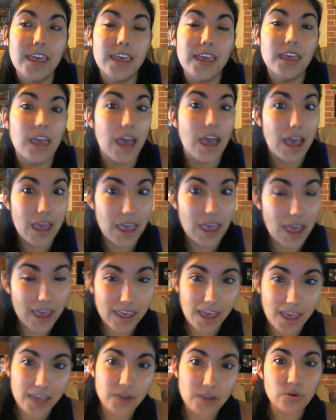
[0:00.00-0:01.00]

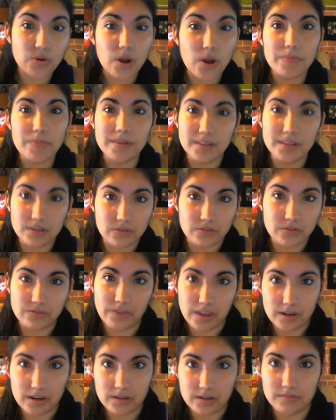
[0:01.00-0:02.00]
I grew up in Little
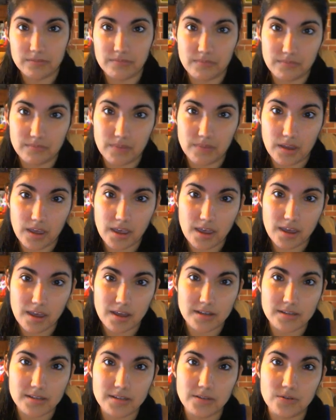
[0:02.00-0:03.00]
Havana,
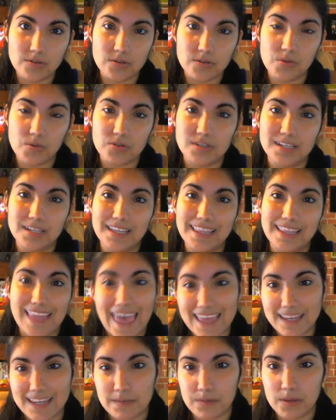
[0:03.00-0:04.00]
and it was mostly
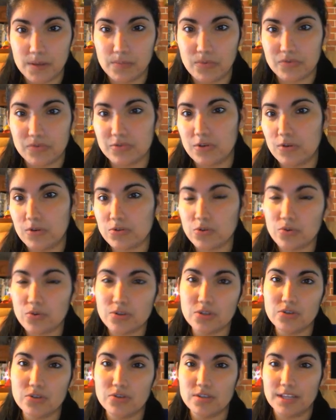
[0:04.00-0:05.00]
Latin people. So I was always
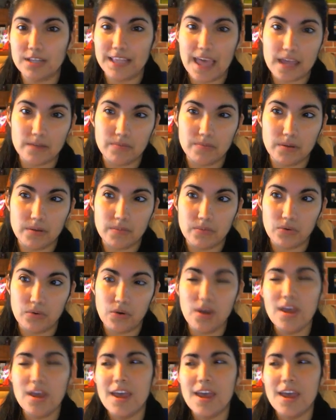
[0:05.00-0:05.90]
used to Latin people.